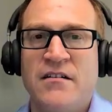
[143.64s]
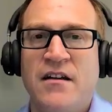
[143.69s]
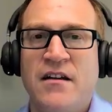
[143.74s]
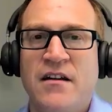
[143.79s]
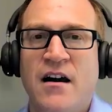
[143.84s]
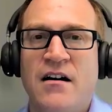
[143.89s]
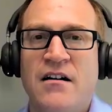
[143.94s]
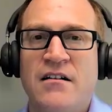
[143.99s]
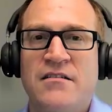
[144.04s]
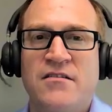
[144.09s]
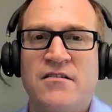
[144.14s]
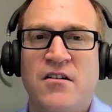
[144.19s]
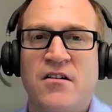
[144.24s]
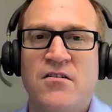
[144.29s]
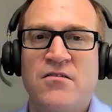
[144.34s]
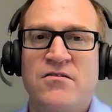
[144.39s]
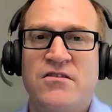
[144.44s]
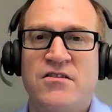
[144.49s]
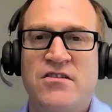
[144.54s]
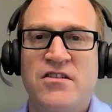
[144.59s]
Yeah,
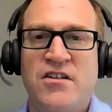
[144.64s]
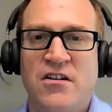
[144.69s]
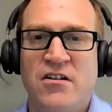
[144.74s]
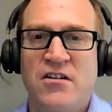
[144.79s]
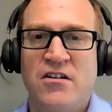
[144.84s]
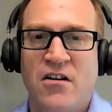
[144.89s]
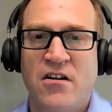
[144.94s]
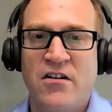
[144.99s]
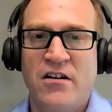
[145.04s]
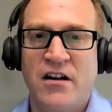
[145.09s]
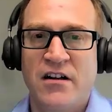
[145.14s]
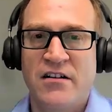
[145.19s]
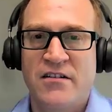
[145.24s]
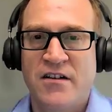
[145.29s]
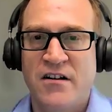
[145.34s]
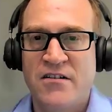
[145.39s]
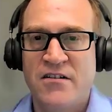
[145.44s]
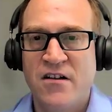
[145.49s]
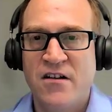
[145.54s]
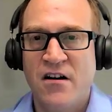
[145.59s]
so geocoding, I
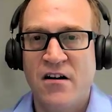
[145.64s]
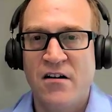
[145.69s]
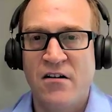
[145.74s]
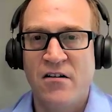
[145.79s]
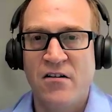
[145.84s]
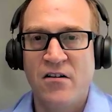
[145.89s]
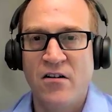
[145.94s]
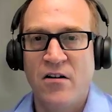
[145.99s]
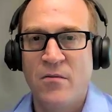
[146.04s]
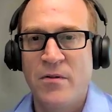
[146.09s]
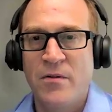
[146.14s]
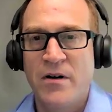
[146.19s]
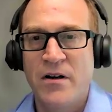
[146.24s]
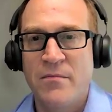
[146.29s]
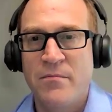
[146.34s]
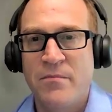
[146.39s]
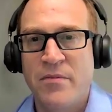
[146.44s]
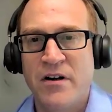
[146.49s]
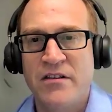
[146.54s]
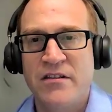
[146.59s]
touched on it a little bit,
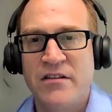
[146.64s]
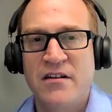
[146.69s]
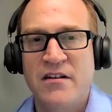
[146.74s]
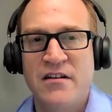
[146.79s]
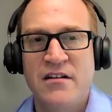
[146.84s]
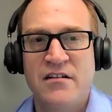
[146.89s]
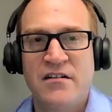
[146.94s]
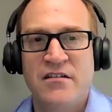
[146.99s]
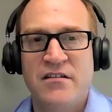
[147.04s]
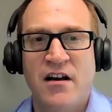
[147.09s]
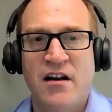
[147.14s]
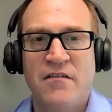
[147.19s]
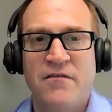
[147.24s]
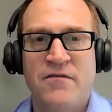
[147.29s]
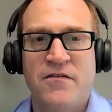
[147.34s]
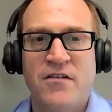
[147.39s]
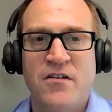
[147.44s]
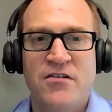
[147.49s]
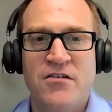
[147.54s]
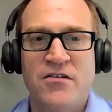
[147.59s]
but the if
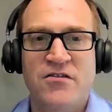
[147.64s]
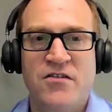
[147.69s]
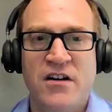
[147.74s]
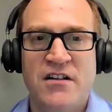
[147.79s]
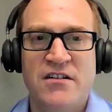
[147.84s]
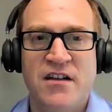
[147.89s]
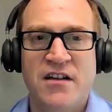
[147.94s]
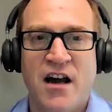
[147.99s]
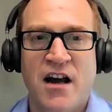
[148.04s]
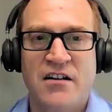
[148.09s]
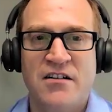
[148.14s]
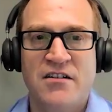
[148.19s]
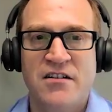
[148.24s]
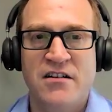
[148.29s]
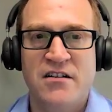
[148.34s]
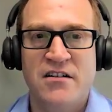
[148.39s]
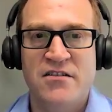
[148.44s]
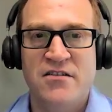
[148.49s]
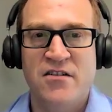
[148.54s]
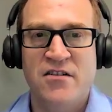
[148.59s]
your
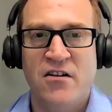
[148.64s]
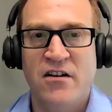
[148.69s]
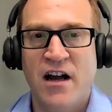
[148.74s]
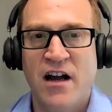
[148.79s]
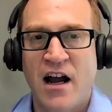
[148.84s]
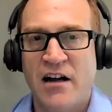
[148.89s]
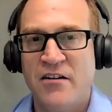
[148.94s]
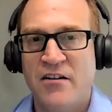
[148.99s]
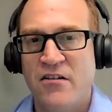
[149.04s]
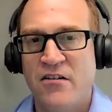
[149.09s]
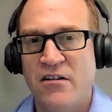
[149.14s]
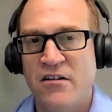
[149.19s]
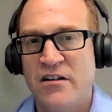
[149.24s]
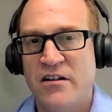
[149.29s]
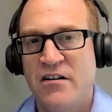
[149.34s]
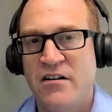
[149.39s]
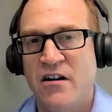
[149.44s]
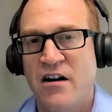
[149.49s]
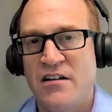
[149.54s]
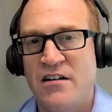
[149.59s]
transactions aren't accurately
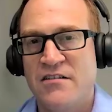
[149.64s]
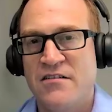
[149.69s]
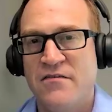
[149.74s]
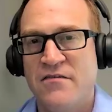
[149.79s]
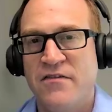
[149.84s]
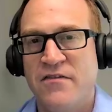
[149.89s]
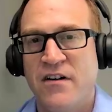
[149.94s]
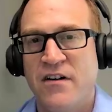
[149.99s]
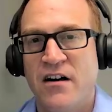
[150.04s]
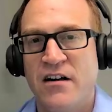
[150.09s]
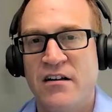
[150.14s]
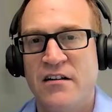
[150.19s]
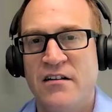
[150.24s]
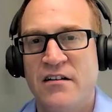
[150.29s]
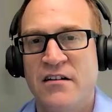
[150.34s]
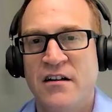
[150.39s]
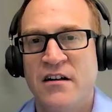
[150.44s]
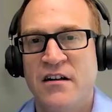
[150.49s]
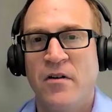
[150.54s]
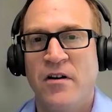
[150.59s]
classified
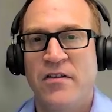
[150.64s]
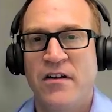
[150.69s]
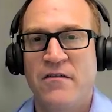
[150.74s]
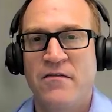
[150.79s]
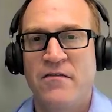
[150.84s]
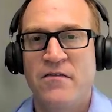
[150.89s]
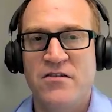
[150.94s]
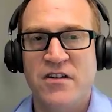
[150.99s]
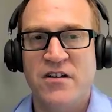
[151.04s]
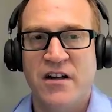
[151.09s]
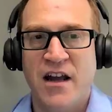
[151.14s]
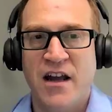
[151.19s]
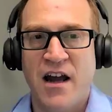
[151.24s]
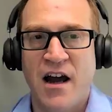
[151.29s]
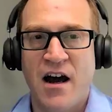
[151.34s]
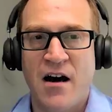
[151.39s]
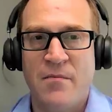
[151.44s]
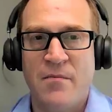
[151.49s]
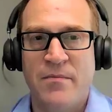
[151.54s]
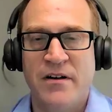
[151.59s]
with if there's a
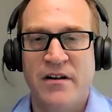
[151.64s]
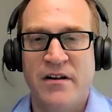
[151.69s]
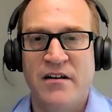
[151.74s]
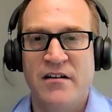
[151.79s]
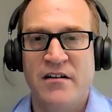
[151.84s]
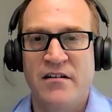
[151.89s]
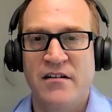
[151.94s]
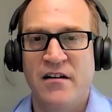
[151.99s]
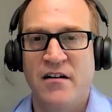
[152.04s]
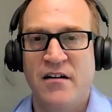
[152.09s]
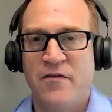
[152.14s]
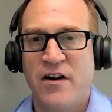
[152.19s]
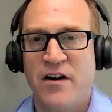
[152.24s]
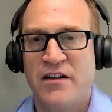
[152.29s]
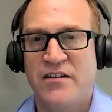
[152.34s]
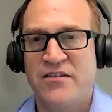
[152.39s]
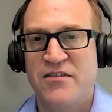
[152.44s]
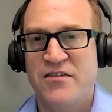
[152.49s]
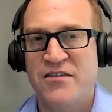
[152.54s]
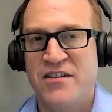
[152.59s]
gap, it can
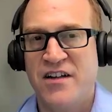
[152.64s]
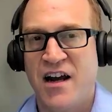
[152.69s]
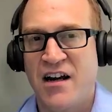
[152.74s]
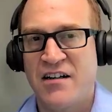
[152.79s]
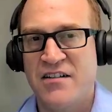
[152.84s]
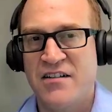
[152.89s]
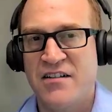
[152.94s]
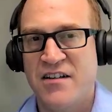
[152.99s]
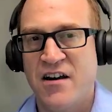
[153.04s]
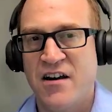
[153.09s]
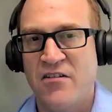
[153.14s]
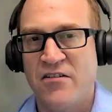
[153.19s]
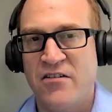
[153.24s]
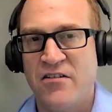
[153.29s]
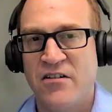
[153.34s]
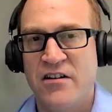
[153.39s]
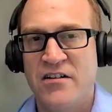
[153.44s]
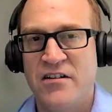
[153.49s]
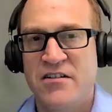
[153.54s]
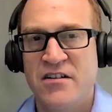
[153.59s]
affect your tax
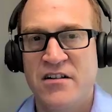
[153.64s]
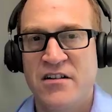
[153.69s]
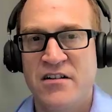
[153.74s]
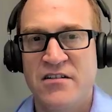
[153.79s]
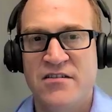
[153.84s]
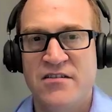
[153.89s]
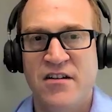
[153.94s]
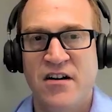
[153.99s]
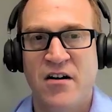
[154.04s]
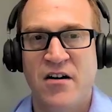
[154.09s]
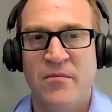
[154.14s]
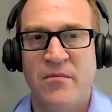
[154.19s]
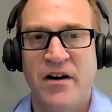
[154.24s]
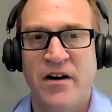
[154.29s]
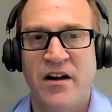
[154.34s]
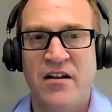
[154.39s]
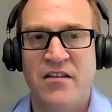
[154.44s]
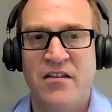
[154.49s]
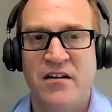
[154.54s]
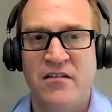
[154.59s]
calculations,
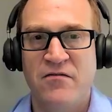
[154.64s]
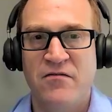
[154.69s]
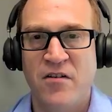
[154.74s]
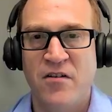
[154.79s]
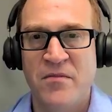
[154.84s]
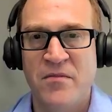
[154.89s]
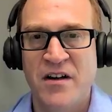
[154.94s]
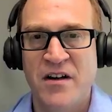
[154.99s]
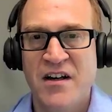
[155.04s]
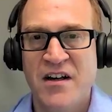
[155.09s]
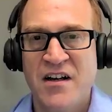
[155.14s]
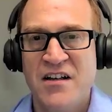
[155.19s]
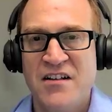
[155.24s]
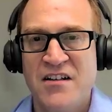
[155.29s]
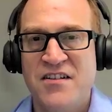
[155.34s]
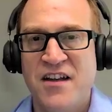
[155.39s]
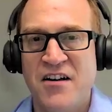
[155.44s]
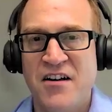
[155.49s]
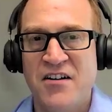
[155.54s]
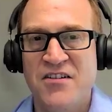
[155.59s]
anything from
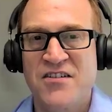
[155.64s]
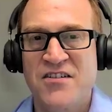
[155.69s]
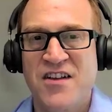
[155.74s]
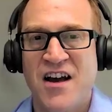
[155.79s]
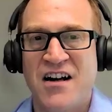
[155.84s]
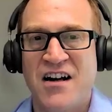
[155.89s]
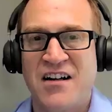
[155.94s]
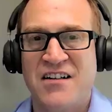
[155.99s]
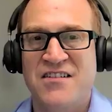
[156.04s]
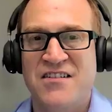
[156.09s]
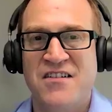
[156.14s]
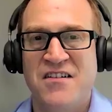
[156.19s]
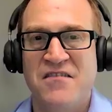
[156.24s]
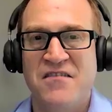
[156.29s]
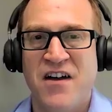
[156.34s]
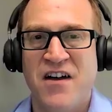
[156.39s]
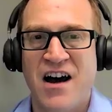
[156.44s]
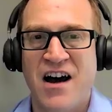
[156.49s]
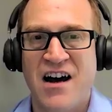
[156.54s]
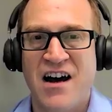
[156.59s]
sales tax to
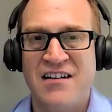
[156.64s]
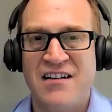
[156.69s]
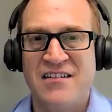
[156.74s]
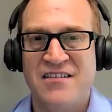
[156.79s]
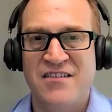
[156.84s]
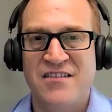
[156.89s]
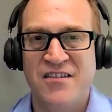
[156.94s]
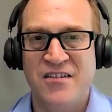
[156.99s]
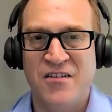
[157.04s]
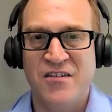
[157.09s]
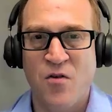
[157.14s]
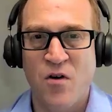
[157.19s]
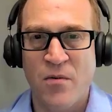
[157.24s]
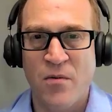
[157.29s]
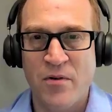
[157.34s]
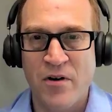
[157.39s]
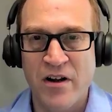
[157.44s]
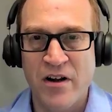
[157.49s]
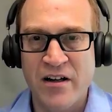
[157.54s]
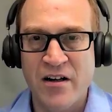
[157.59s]
VAT to
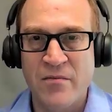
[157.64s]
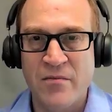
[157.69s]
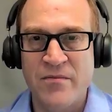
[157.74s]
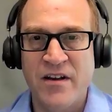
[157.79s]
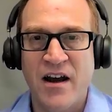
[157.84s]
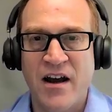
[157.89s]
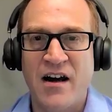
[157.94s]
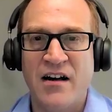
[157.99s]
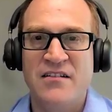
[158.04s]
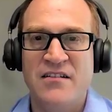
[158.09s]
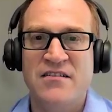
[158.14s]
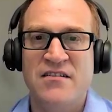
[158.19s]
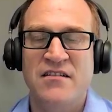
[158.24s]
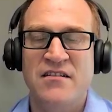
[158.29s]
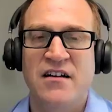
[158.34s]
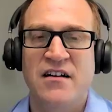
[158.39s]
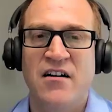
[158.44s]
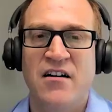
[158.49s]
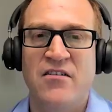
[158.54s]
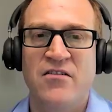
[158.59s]
corporate income tax,
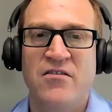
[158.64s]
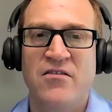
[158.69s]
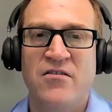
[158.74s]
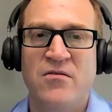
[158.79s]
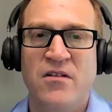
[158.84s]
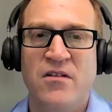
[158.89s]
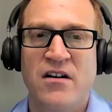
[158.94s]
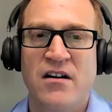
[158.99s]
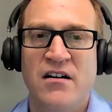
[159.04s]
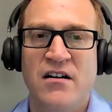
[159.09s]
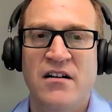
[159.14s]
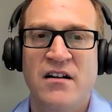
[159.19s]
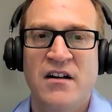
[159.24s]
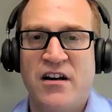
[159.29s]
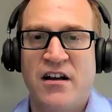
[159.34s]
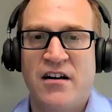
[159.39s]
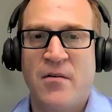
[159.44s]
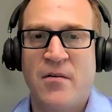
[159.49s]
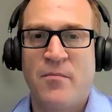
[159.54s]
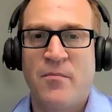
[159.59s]
and how you can
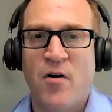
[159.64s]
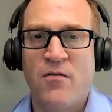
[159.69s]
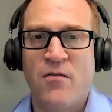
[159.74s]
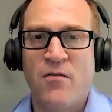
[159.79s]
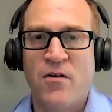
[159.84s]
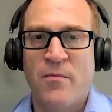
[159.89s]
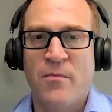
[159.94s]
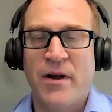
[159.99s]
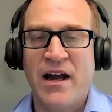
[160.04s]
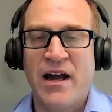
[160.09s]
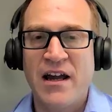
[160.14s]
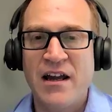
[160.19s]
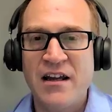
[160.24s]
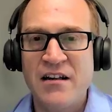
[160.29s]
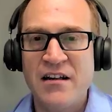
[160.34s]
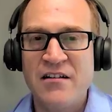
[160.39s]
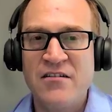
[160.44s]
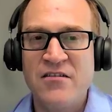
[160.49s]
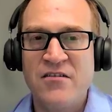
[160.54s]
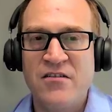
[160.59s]
end up
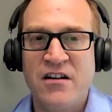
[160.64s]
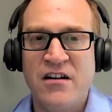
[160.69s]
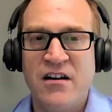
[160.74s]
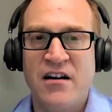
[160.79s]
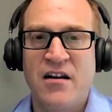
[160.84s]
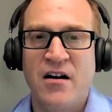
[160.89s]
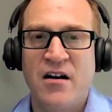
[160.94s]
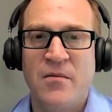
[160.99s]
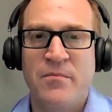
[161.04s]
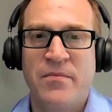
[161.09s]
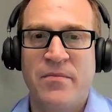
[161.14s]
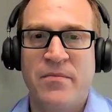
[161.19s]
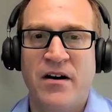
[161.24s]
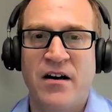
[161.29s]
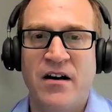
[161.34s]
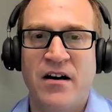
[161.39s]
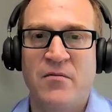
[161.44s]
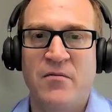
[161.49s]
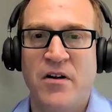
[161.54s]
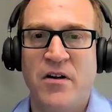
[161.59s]
overpaying. You can end up
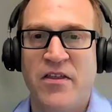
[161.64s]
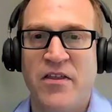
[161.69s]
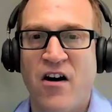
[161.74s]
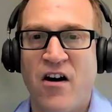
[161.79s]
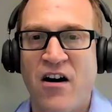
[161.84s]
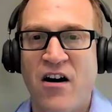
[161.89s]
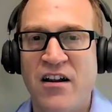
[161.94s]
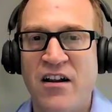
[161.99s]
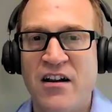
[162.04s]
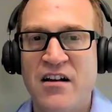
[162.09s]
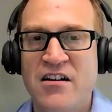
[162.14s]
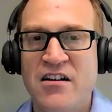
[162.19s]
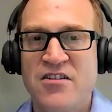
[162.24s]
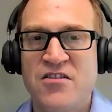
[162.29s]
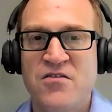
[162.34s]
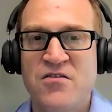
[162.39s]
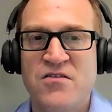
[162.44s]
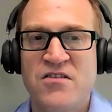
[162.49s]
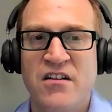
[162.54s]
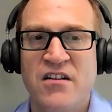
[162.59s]
with audit
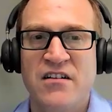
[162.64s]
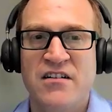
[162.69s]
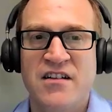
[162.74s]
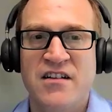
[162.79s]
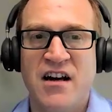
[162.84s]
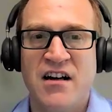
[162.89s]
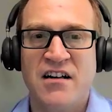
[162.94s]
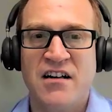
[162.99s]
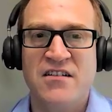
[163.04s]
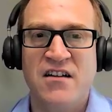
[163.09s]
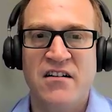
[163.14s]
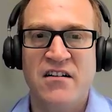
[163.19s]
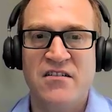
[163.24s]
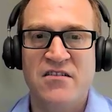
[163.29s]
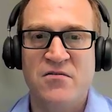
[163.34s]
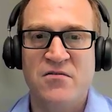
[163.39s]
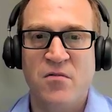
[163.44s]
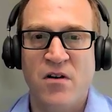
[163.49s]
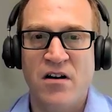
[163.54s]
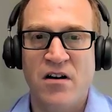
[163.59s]
issues on the tax side
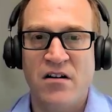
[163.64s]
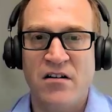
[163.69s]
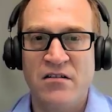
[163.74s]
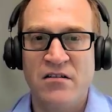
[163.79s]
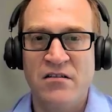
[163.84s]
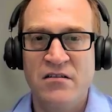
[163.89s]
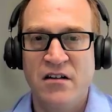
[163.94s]
as well.